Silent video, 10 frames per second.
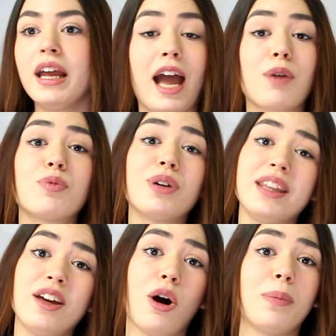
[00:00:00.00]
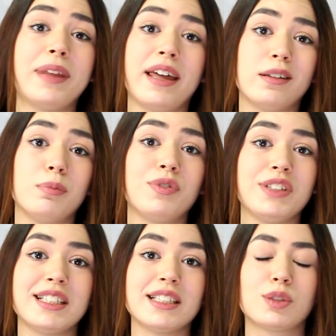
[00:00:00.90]
I really hope that the
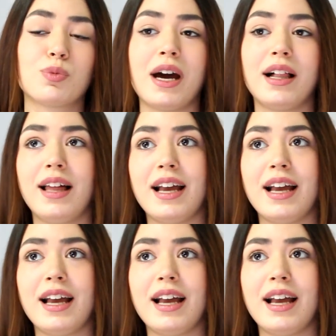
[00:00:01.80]
movie does well,